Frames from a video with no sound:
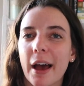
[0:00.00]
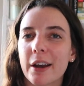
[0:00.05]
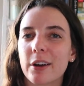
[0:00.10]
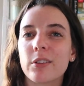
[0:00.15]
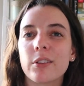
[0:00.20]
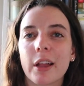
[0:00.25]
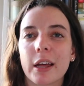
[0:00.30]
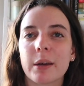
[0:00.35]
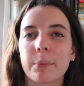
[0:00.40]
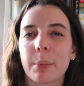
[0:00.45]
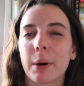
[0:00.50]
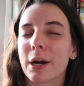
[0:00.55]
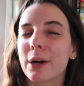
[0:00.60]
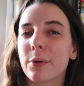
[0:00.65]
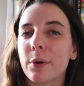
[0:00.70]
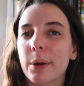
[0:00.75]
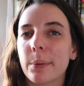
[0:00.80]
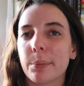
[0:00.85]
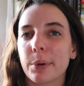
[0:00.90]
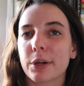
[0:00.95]
don't like
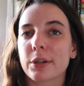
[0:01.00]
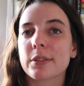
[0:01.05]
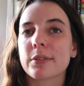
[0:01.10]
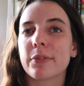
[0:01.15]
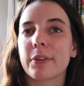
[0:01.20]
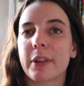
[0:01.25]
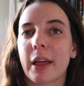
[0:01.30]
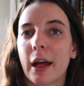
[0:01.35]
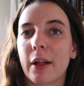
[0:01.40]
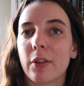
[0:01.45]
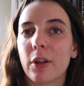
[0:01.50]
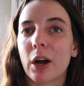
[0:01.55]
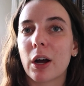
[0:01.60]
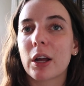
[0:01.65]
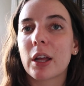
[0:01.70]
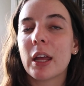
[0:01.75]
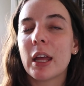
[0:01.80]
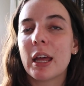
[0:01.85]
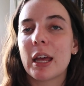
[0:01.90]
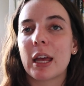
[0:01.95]
borrowing books for that
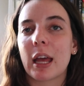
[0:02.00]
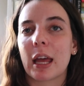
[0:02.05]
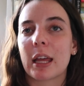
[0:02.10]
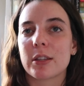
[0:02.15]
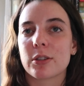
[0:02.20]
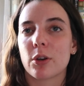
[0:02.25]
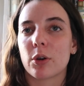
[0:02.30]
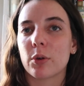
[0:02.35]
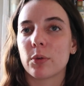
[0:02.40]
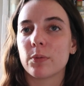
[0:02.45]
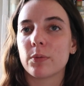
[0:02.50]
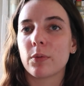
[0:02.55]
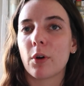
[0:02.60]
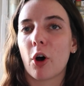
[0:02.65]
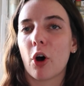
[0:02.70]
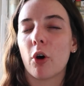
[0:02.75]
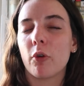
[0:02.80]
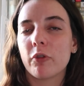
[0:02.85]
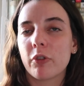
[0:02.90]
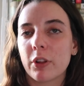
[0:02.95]
long, and so
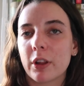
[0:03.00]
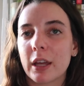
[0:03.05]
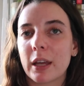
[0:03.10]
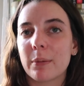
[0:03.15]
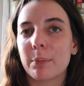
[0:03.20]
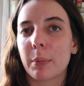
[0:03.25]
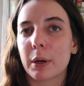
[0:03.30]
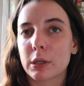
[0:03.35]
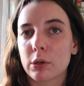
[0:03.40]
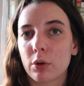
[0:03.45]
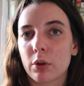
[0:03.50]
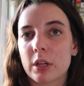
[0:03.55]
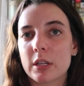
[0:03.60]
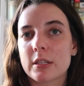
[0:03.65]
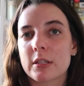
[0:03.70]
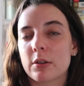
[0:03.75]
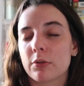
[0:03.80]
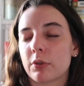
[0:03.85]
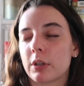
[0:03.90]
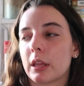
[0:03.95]
hopefully my goal
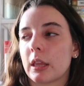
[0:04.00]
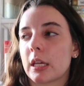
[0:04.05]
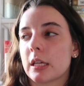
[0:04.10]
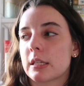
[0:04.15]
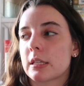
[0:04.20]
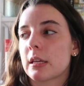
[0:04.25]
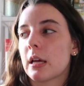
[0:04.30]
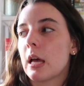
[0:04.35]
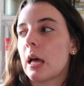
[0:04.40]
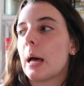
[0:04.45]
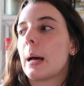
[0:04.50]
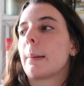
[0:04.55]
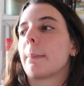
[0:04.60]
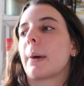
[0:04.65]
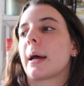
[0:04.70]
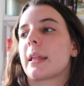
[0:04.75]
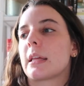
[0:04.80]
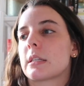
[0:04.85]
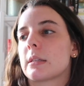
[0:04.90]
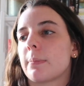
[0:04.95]
is to read this
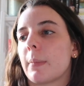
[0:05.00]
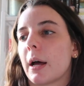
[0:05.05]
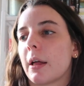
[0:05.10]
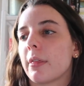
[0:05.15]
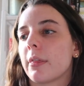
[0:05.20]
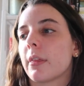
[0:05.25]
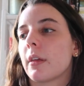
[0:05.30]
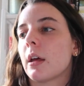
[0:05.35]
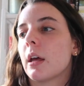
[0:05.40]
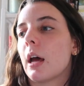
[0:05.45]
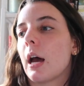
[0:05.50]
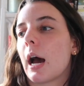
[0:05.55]
by this month.